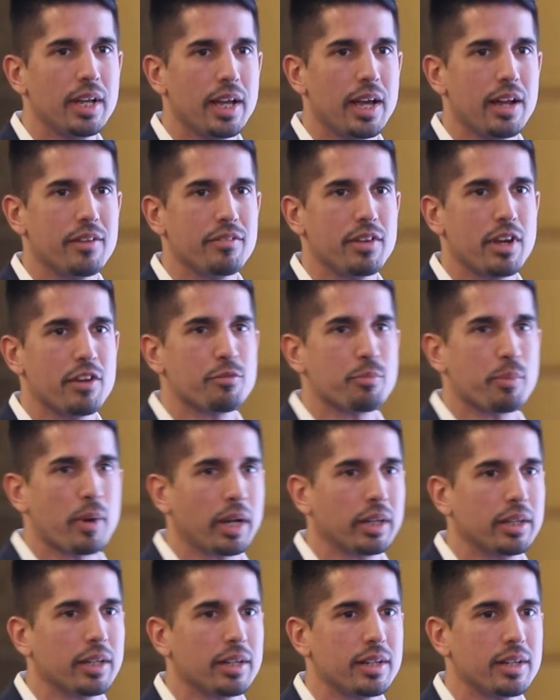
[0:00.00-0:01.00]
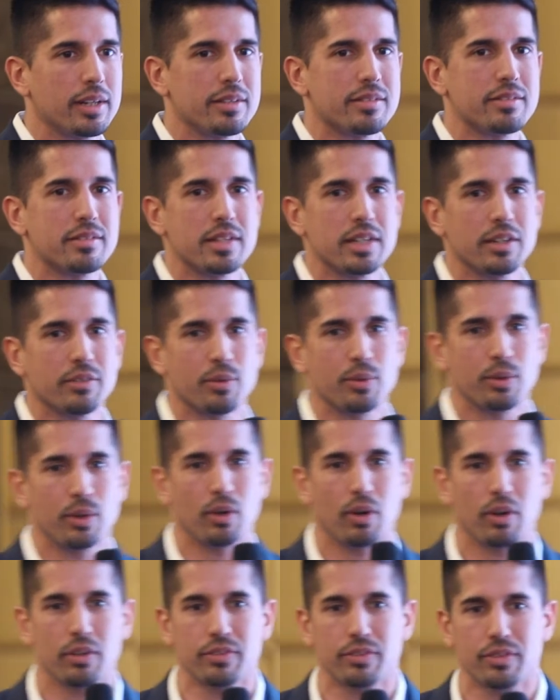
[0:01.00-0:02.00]
and we have practically zero
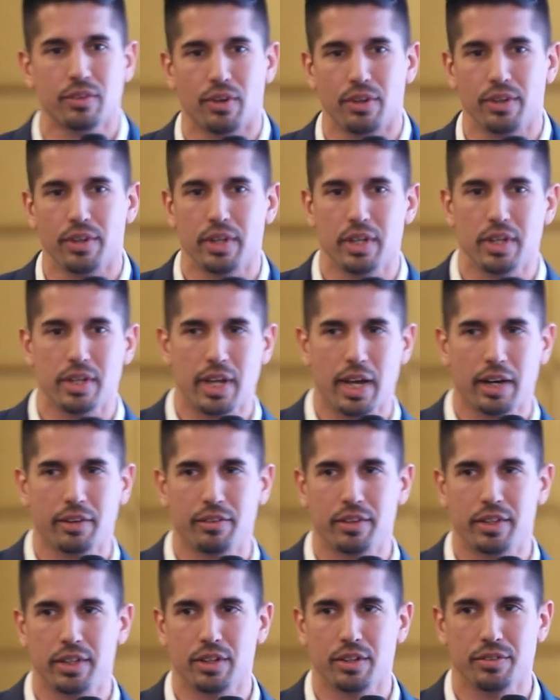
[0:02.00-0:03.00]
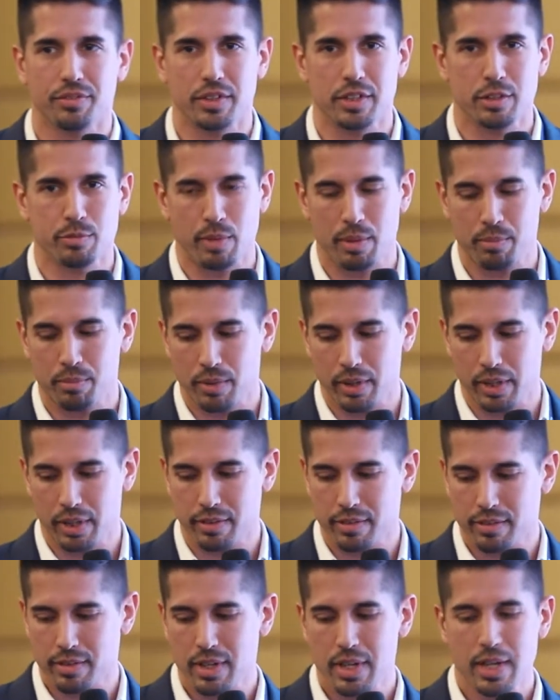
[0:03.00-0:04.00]
loss on the integrity of these
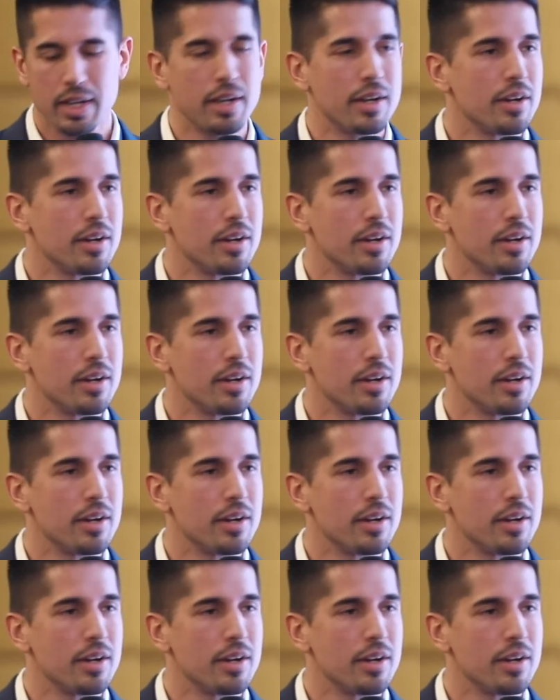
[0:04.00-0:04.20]
membranes.